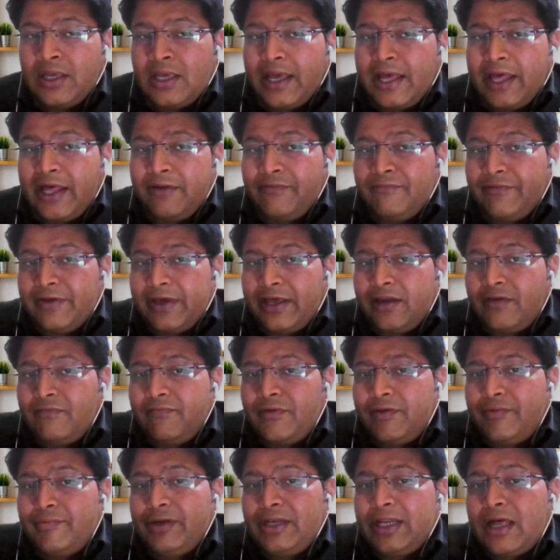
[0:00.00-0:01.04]
And when
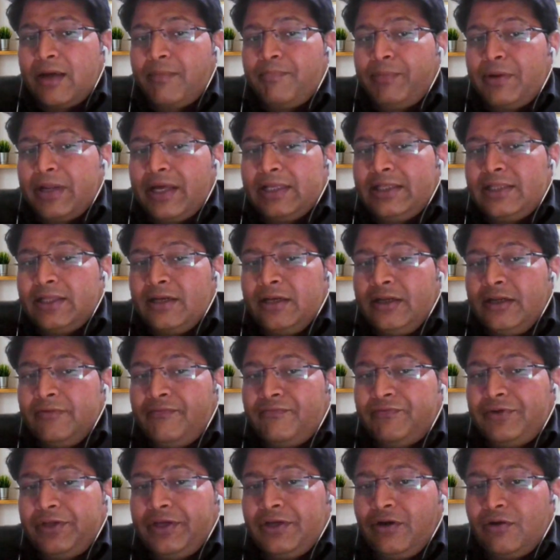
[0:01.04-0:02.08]
we will apply the
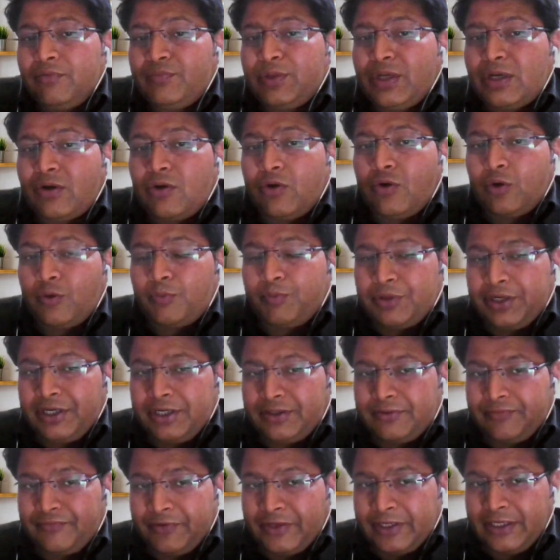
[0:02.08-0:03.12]
lifting of the
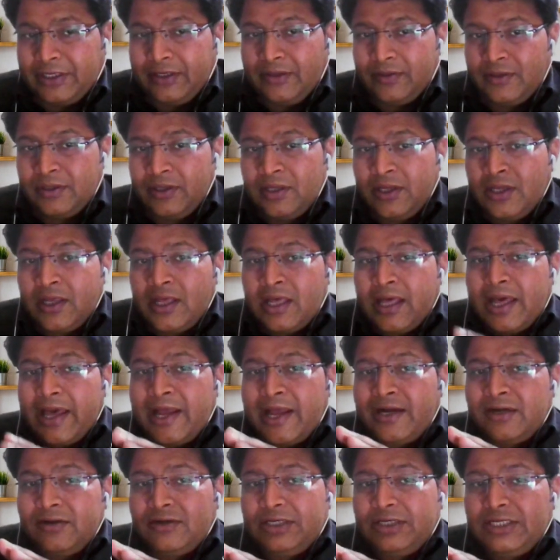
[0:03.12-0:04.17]
corporate veil
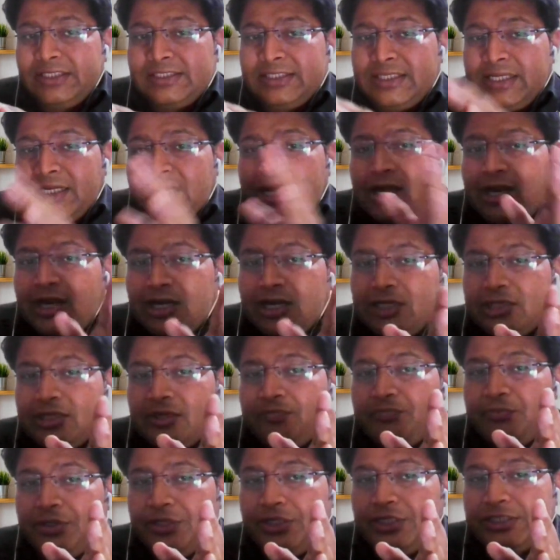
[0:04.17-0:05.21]
and disregard the
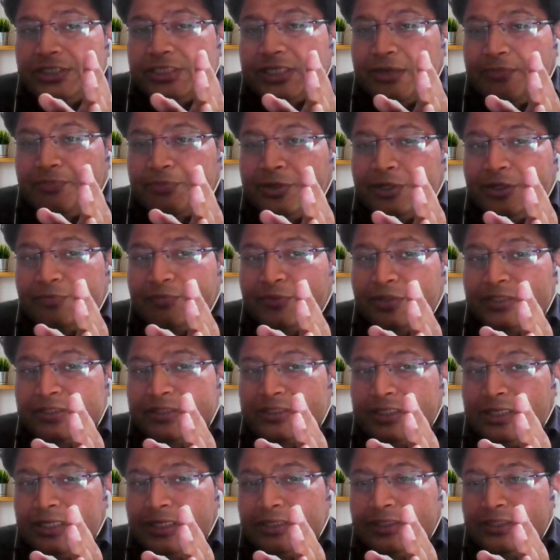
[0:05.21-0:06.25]
B's separate
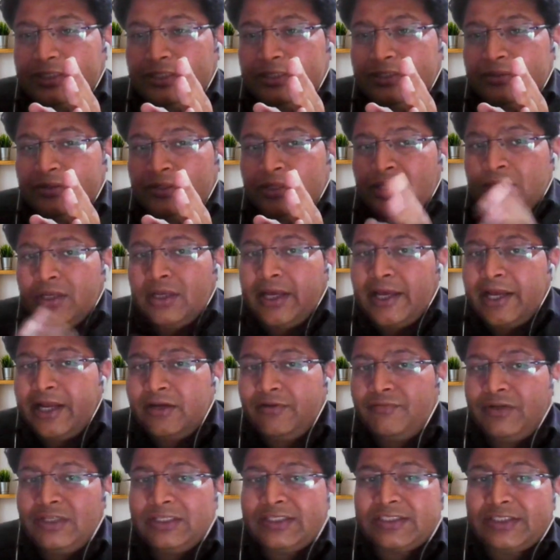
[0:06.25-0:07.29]
personality
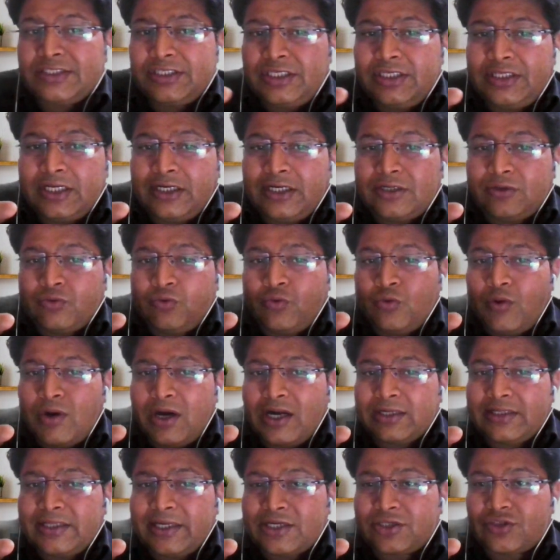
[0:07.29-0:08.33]
and we'll see that who
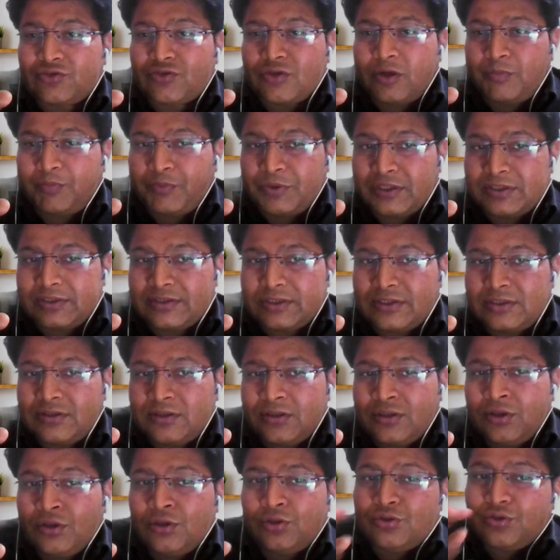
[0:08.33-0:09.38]
are the actual person.
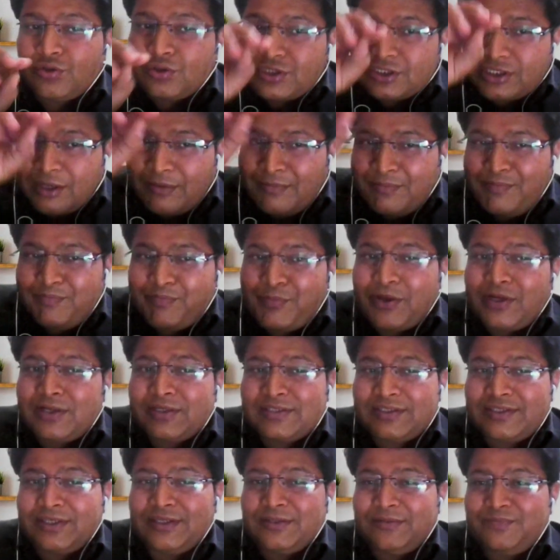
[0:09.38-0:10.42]
So some
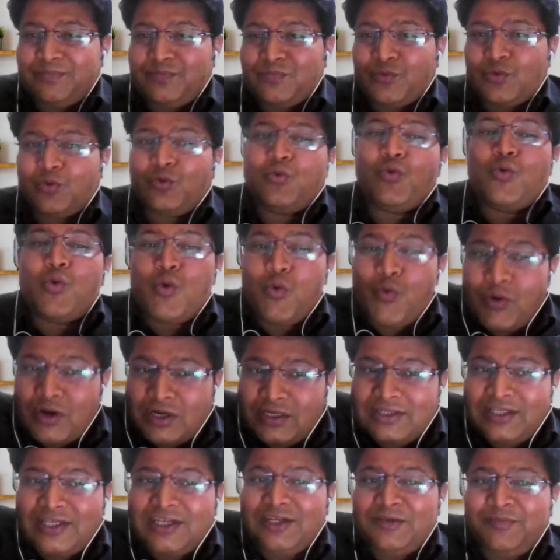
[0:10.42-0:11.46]
person who
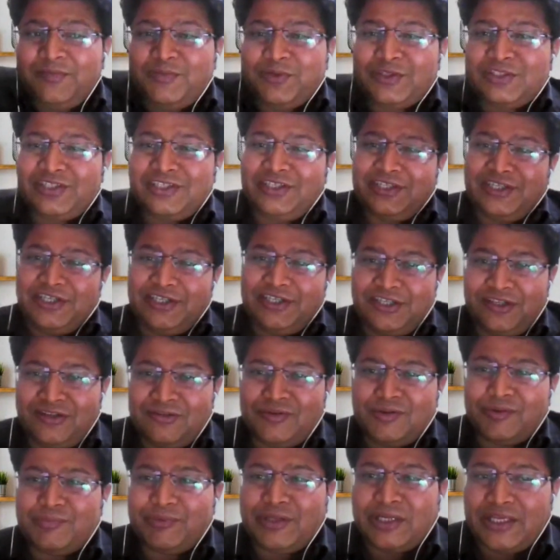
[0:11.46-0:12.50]
were the representative
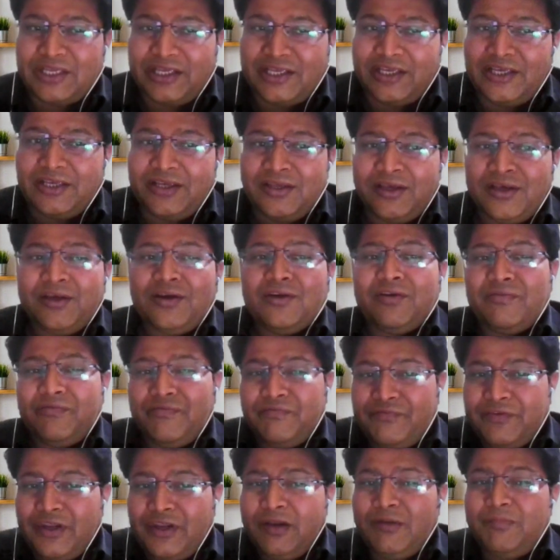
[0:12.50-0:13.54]
of the A
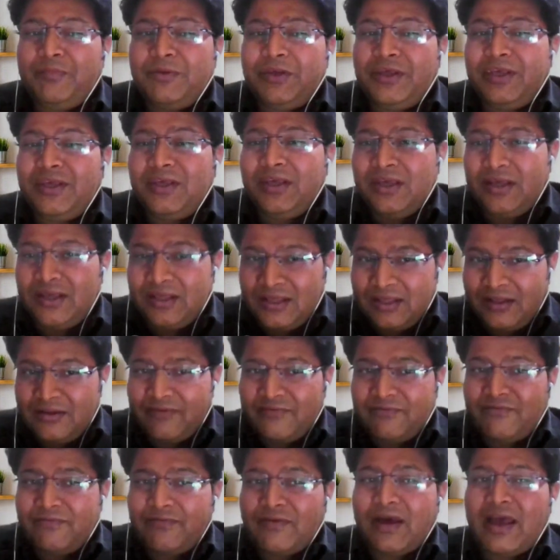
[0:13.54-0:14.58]
will be
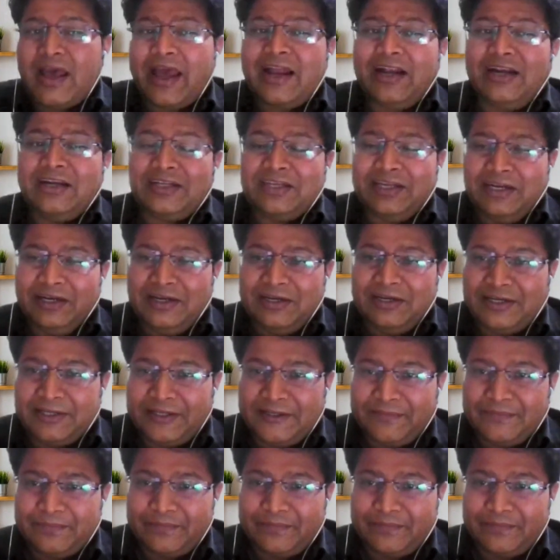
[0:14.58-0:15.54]
held guilty.